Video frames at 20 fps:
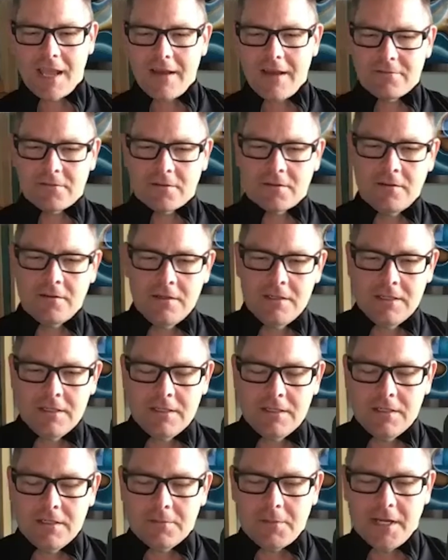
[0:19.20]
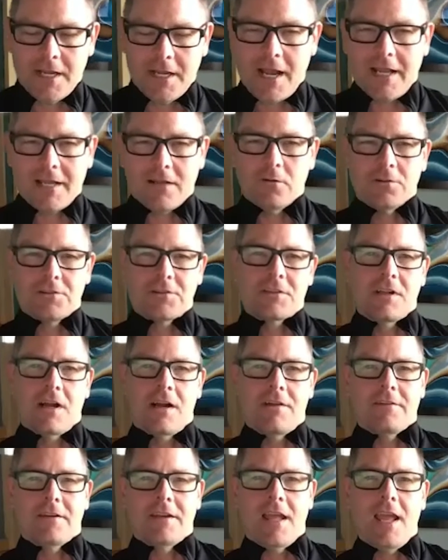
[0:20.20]
ever by Hi
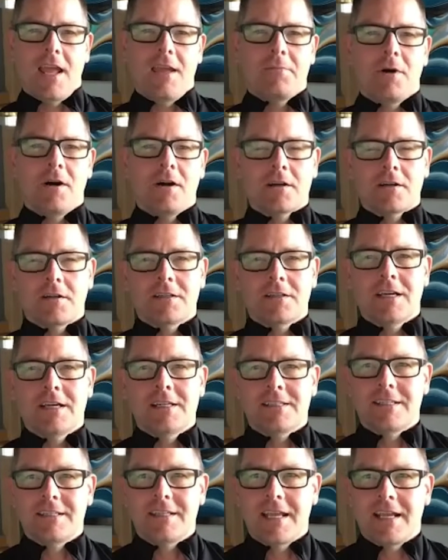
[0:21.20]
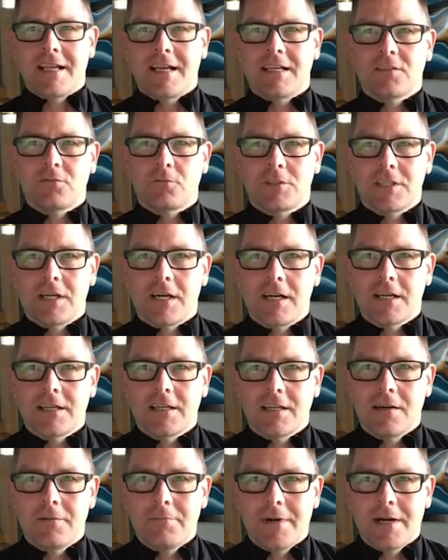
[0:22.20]
Goldstuff and Abe Unger. And today, guys, we're
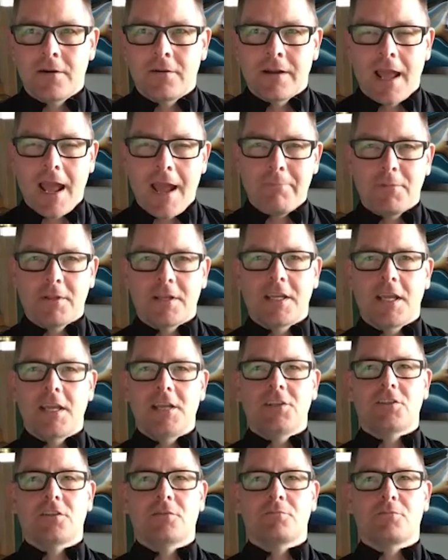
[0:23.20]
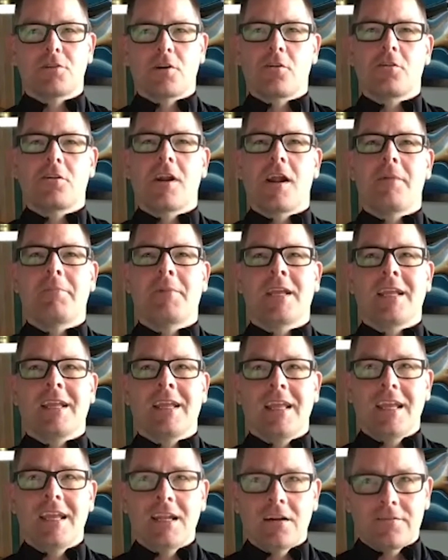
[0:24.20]
talking about Application
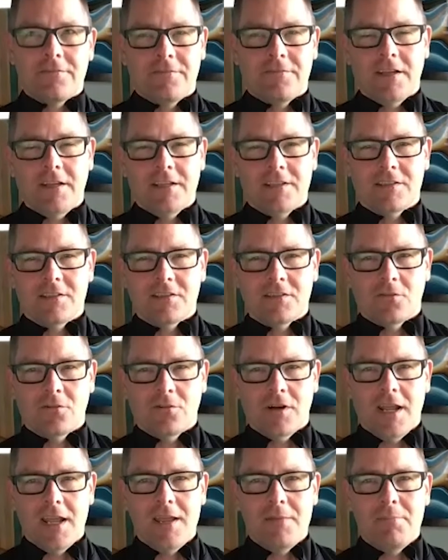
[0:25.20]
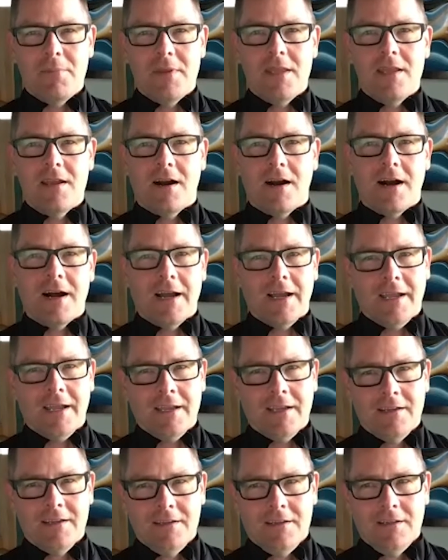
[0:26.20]
Programming Interface, or
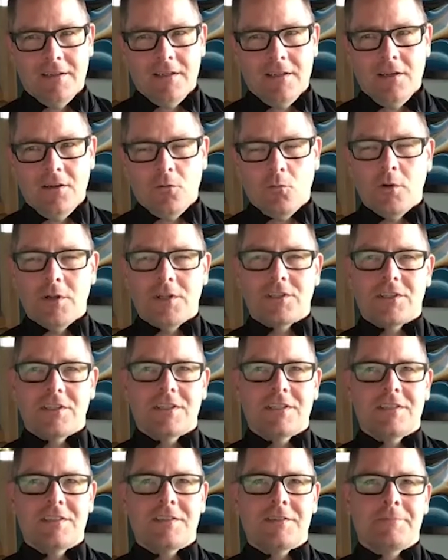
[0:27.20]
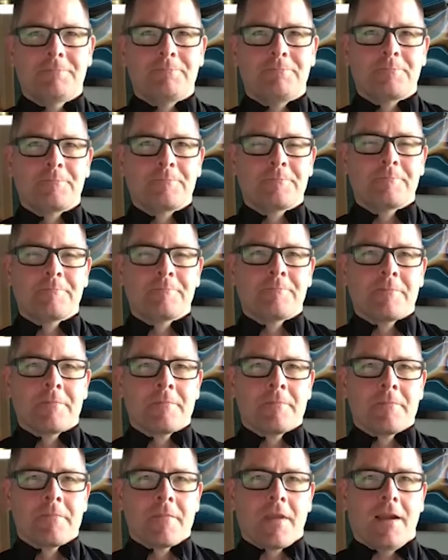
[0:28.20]
API, which is,
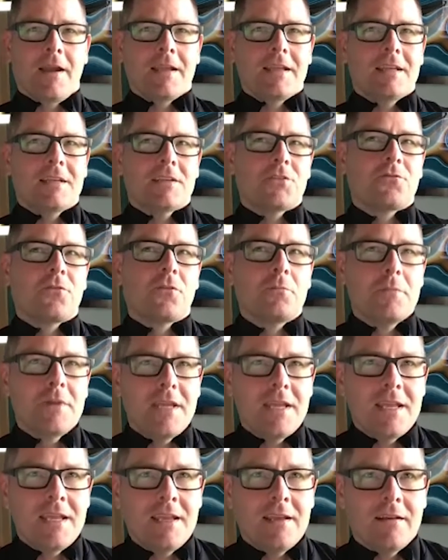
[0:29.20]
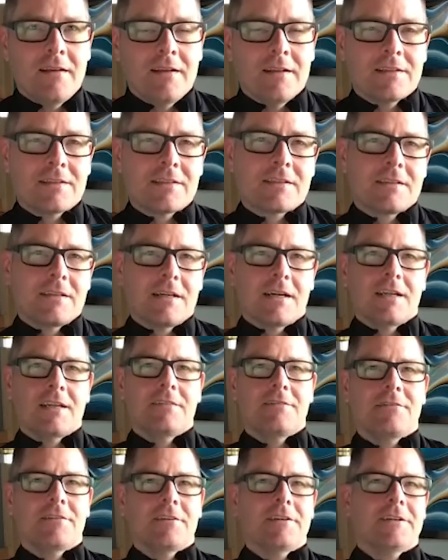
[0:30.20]
I guess for me, it's kind
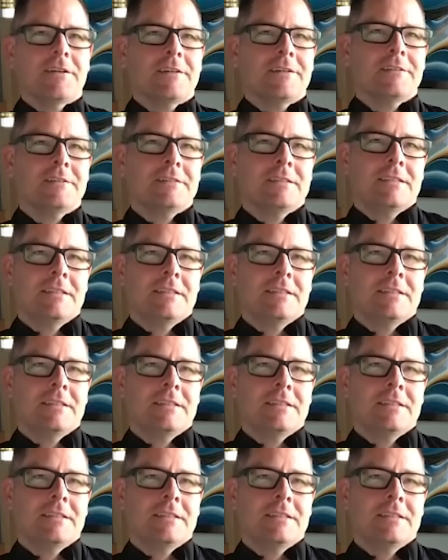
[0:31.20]
of a